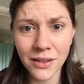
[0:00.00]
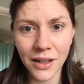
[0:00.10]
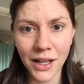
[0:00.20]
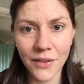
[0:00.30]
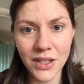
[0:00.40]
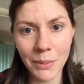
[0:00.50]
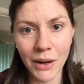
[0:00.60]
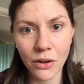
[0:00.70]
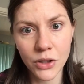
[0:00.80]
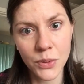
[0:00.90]
like I've
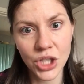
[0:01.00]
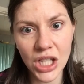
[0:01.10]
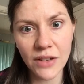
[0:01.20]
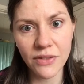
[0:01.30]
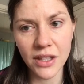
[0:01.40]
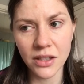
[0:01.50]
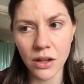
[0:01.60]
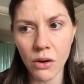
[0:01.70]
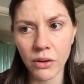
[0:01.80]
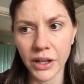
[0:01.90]
somehow got to achieve this
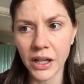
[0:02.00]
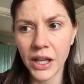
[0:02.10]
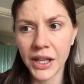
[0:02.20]
goal and